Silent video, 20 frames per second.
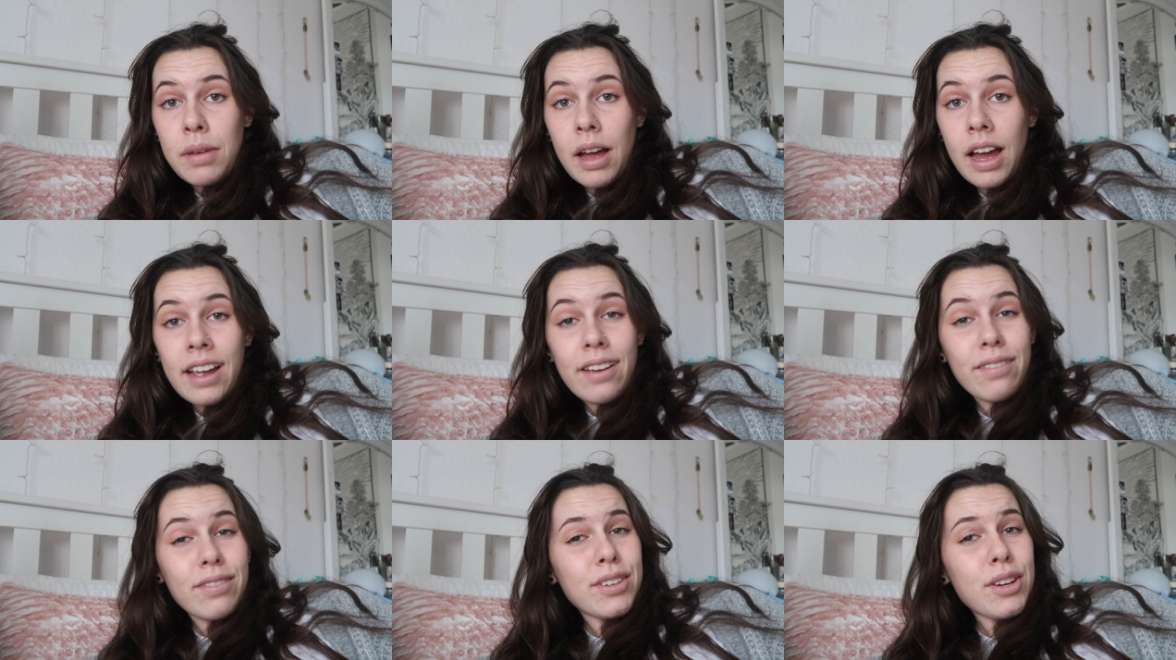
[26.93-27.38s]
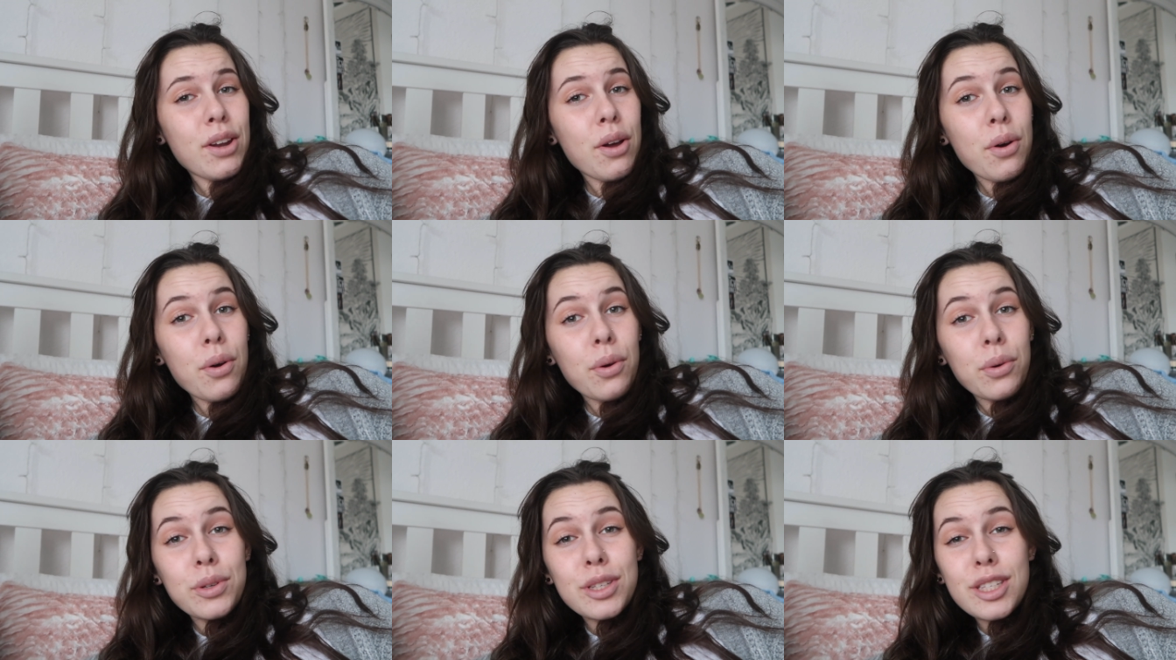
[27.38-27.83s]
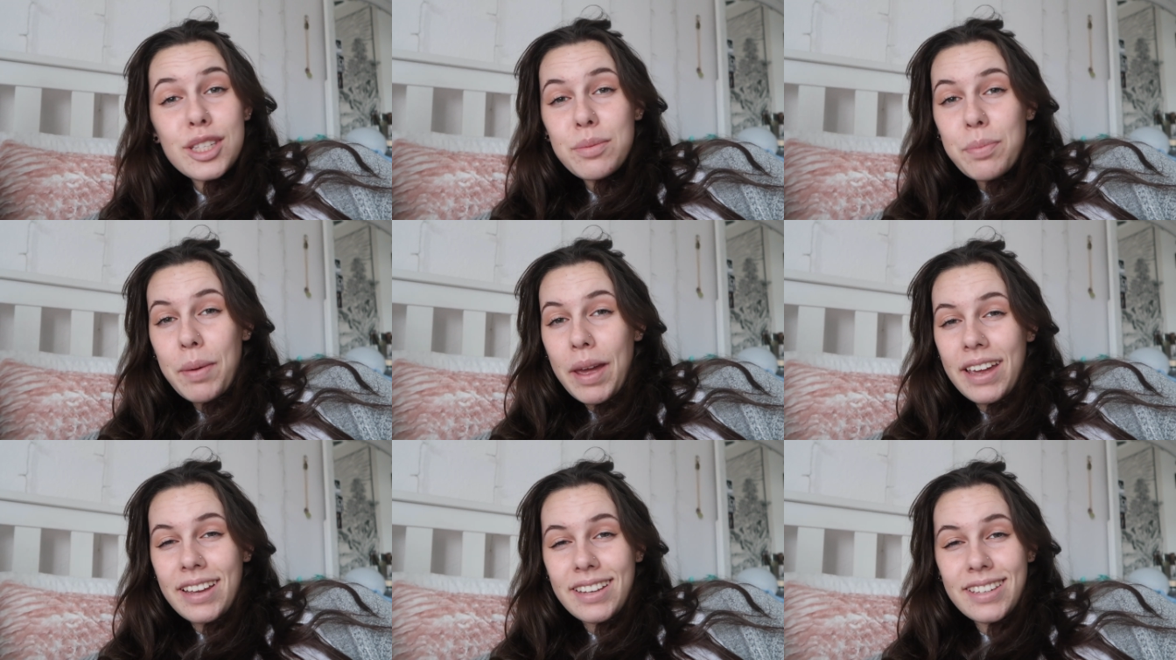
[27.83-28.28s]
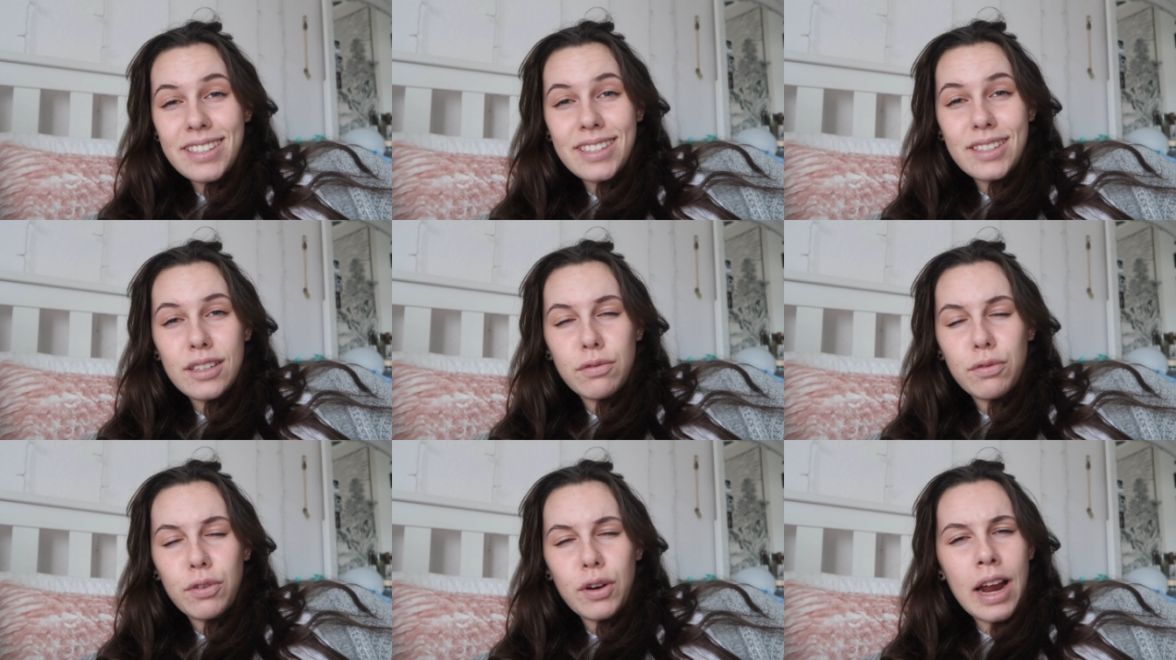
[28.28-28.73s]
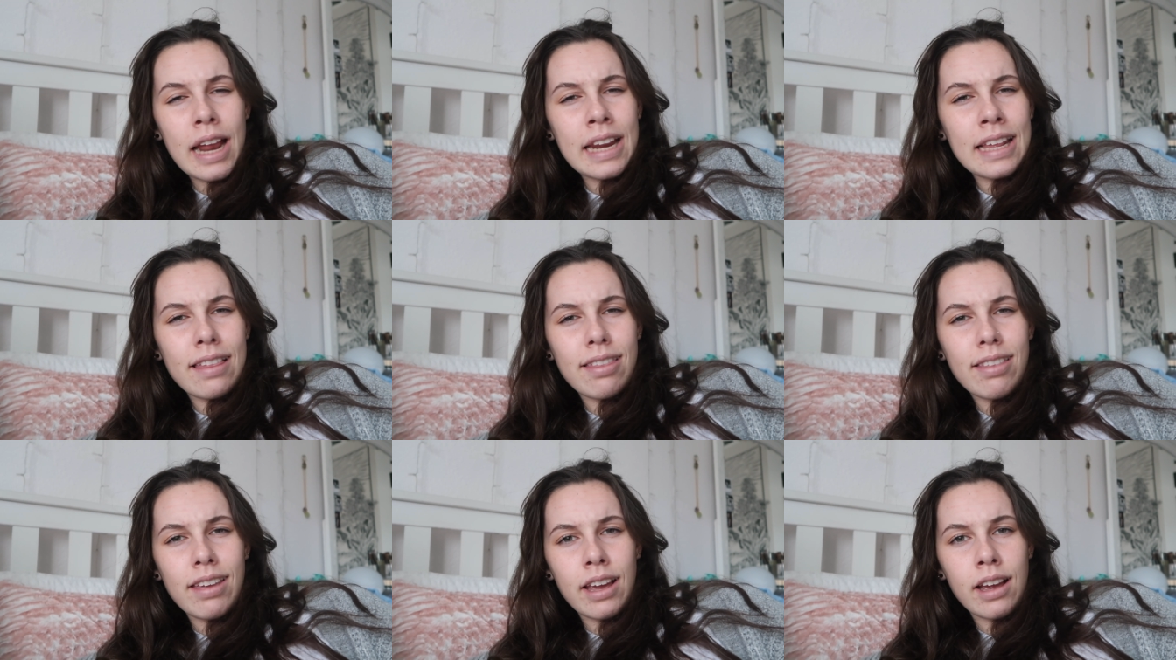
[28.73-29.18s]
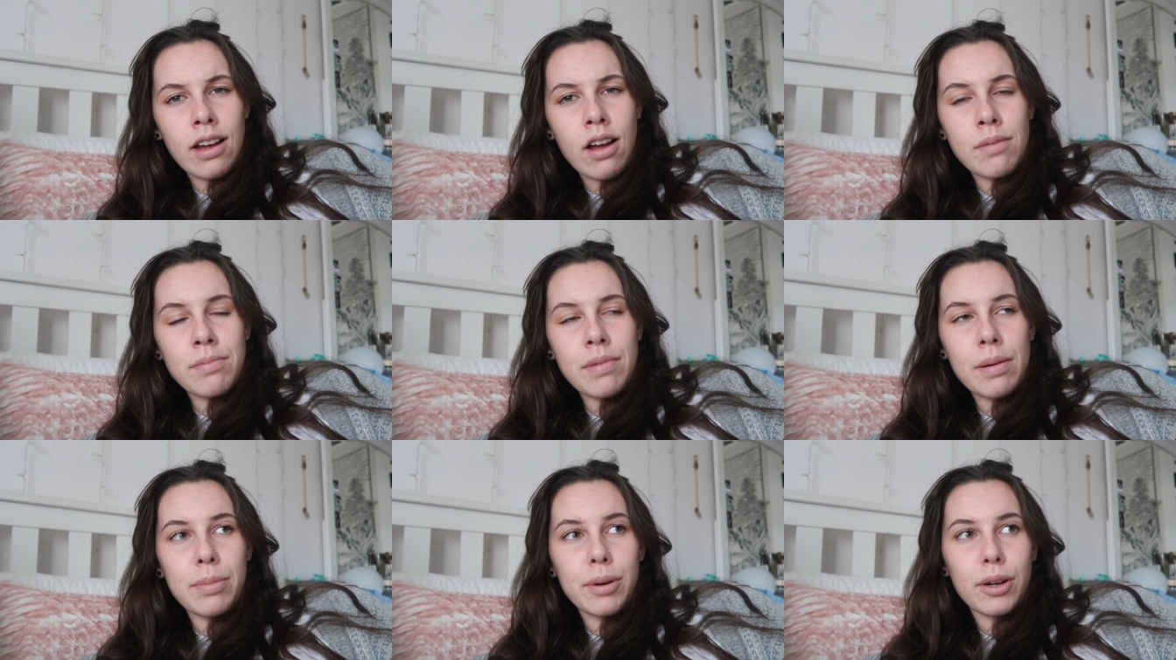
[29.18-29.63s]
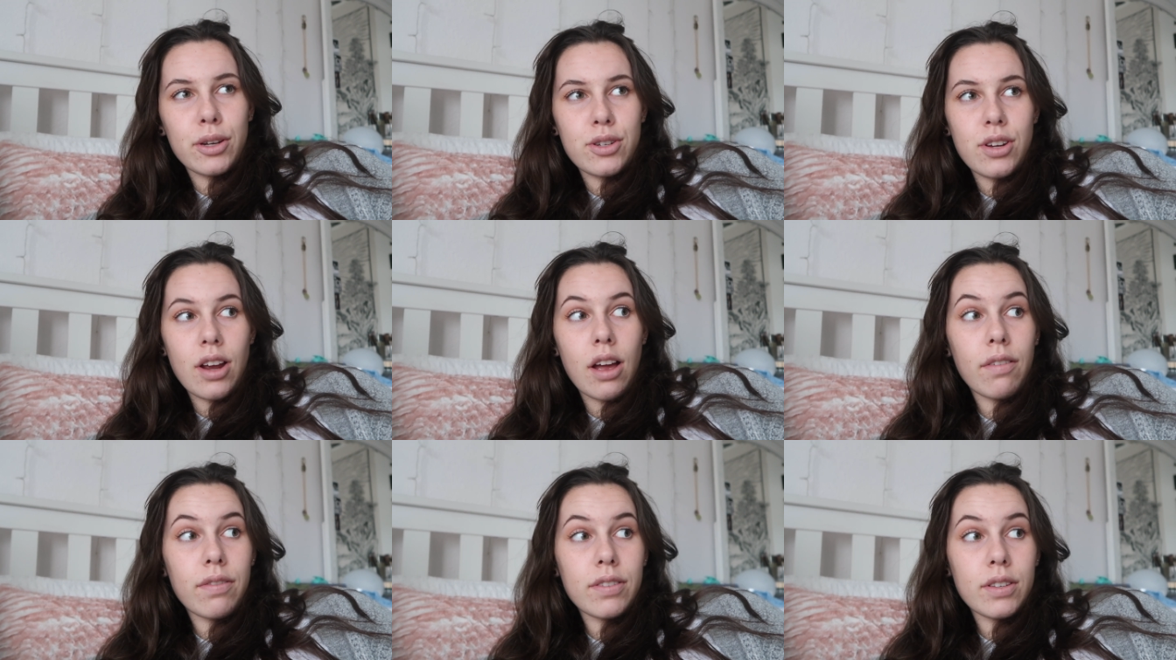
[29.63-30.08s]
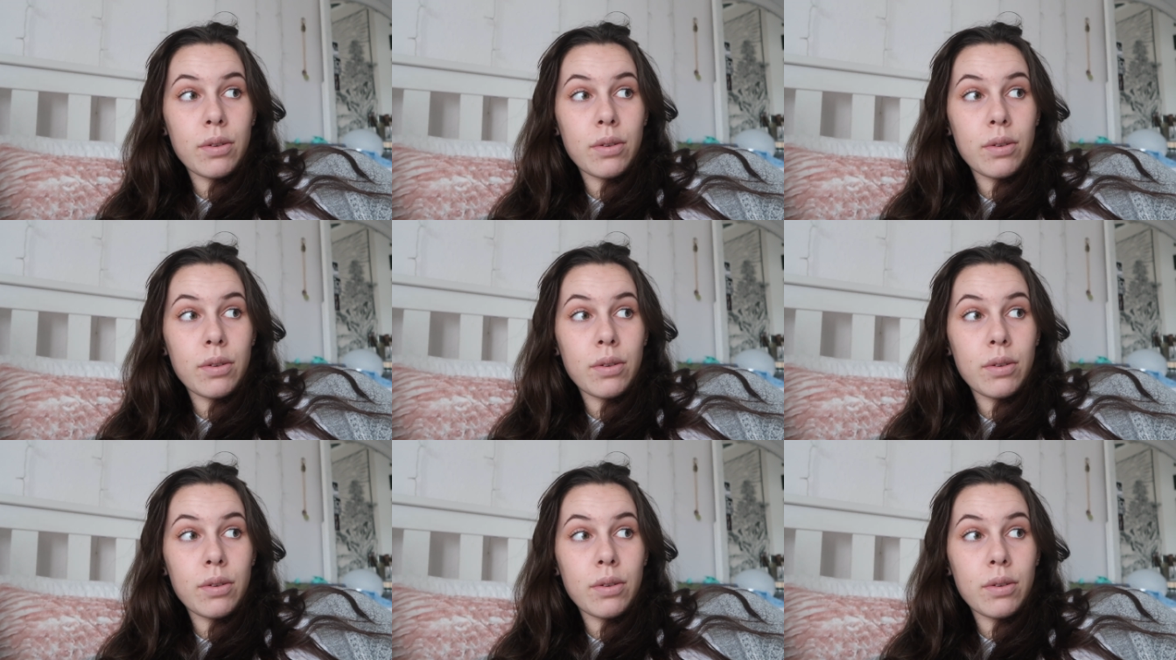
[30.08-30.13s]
I have no space for anything on my bookshelf,